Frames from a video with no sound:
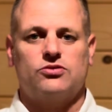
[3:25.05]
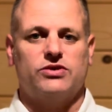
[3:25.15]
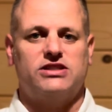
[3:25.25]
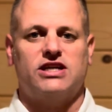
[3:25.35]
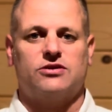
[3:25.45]

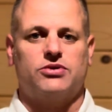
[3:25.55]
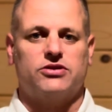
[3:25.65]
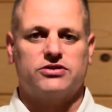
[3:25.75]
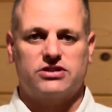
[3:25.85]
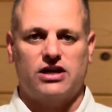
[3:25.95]
recheck
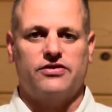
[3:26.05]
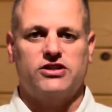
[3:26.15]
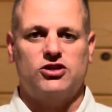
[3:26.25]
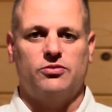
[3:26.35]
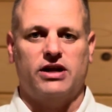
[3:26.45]
pulse every
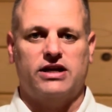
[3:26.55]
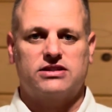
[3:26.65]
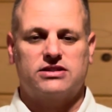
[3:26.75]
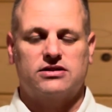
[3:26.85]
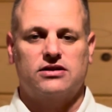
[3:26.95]
2 minutes.